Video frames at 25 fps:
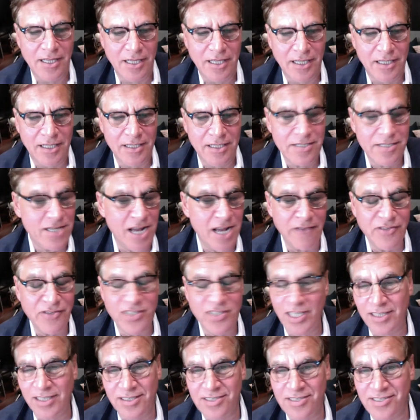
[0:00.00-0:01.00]
Listen, I've
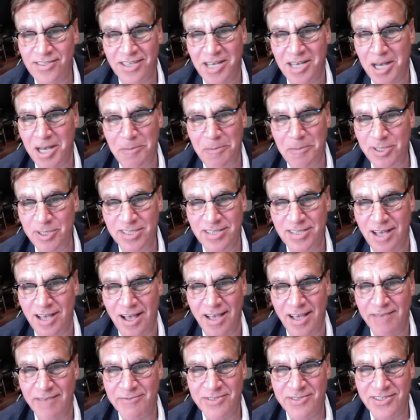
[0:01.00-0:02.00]
said this a couple of
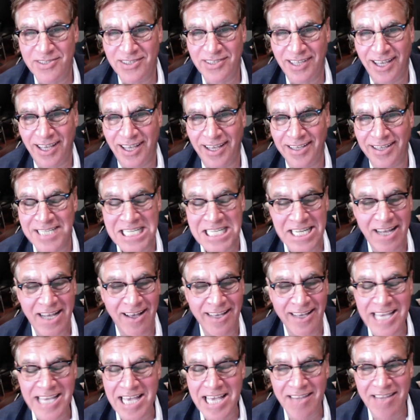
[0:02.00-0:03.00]
times and
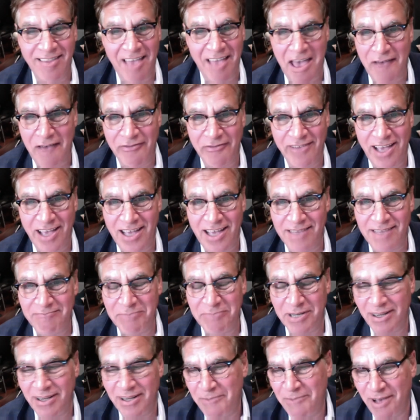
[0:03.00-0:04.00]
I get laughed at,
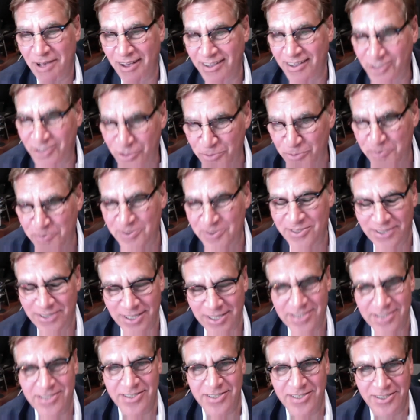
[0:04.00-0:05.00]
but I'm
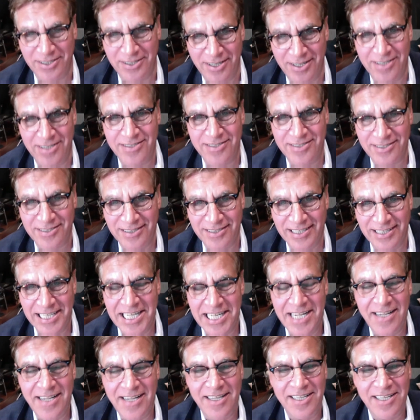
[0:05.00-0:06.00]
100% serious.
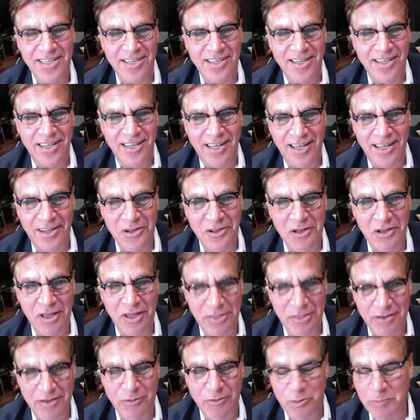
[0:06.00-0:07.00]
I
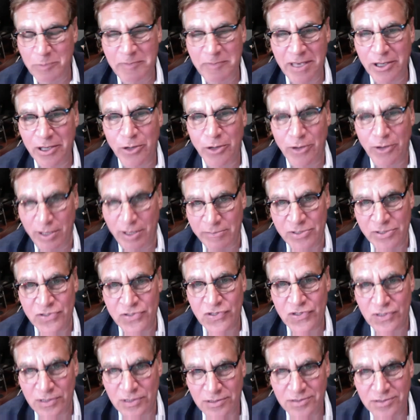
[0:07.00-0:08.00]
think it would make a great
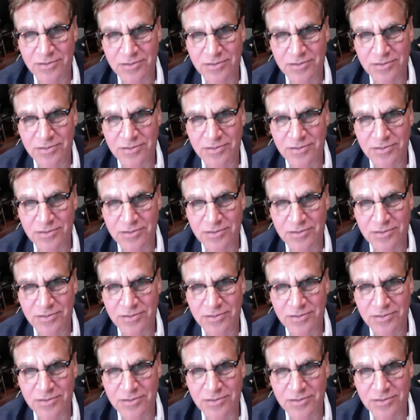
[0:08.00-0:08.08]
musical.